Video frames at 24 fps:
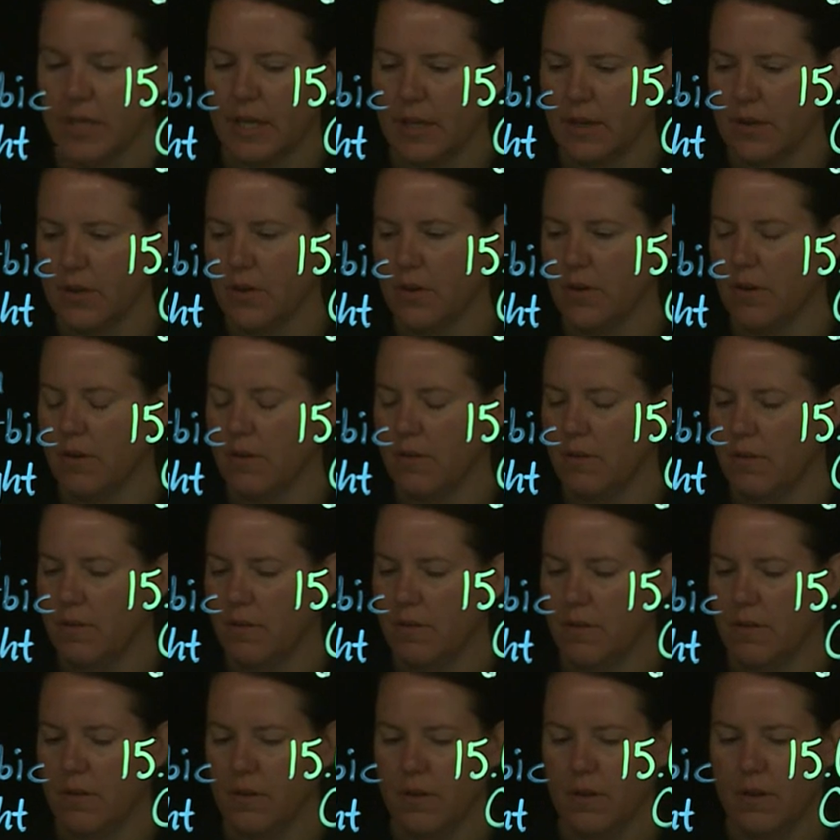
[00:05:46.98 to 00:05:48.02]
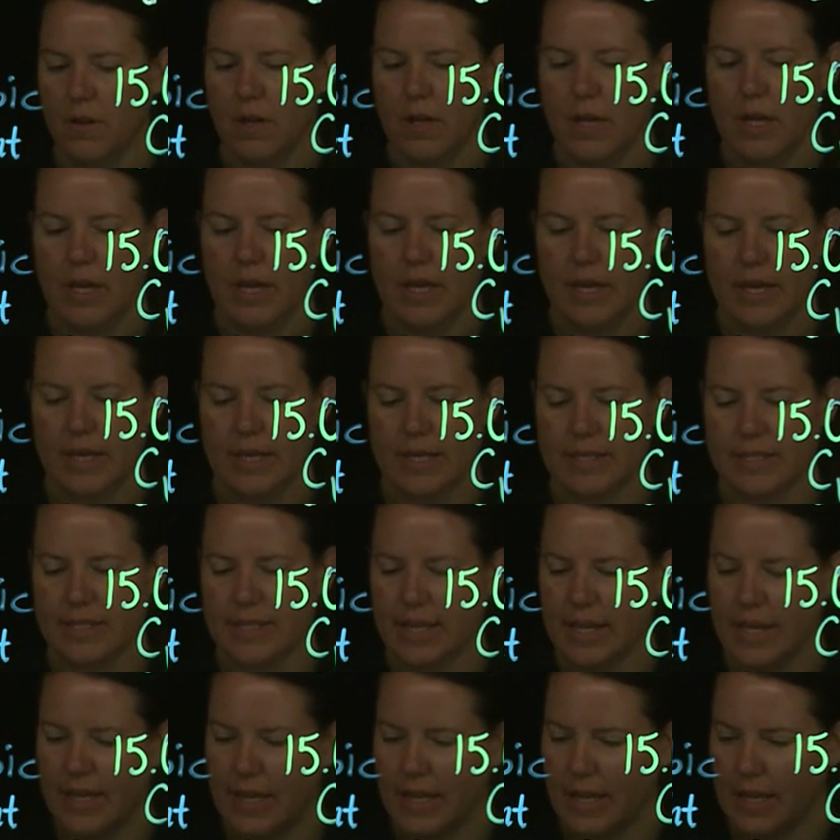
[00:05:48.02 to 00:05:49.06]
here is
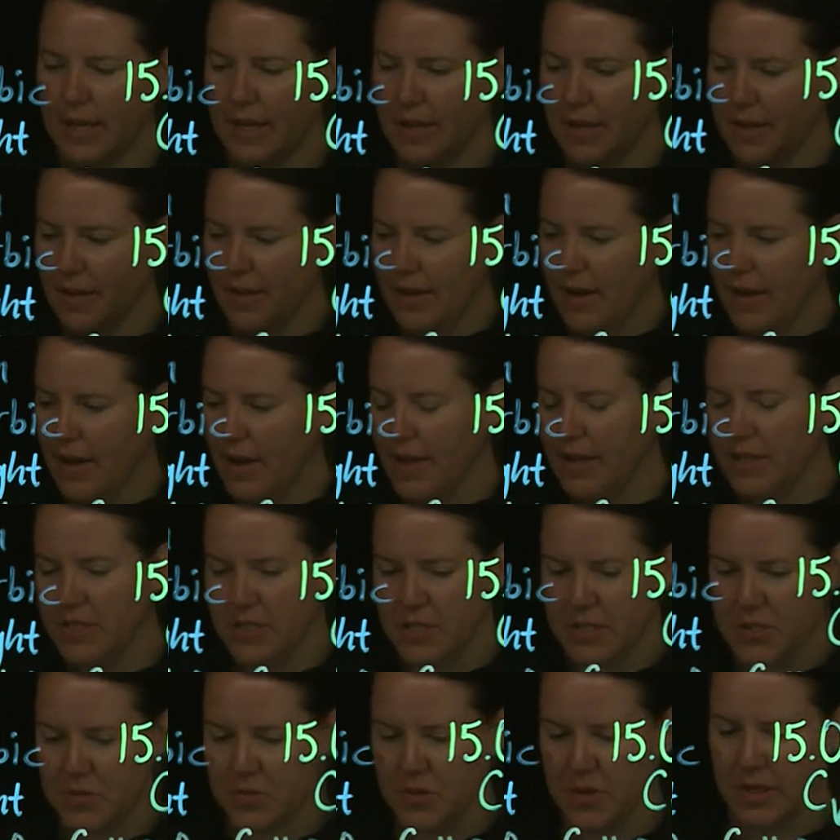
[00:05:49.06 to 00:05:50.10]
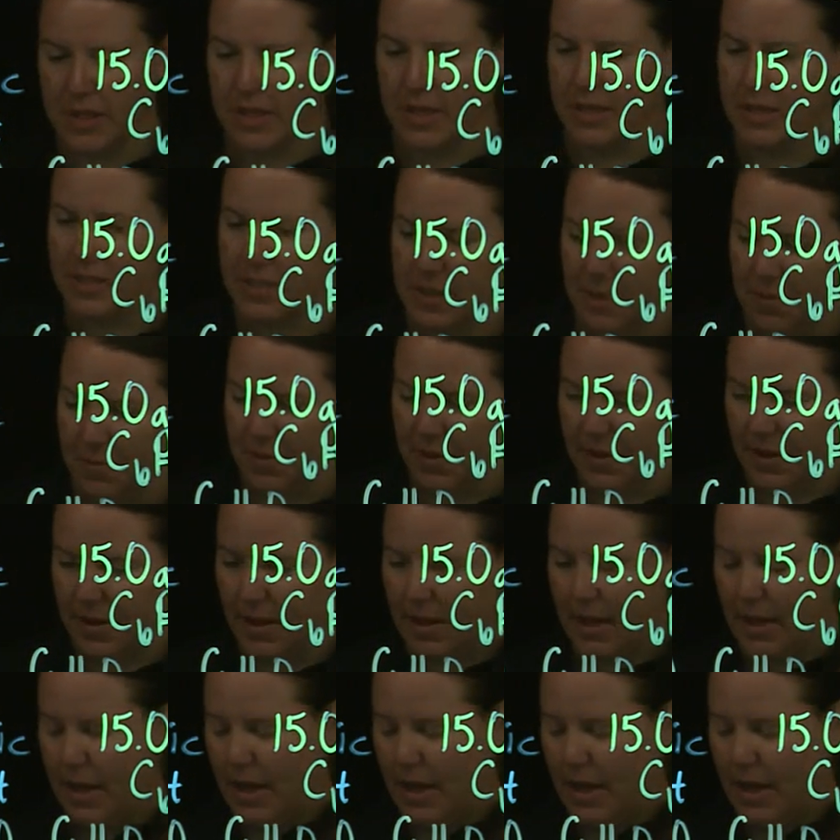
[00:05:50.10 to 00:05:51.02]
that I just realized something.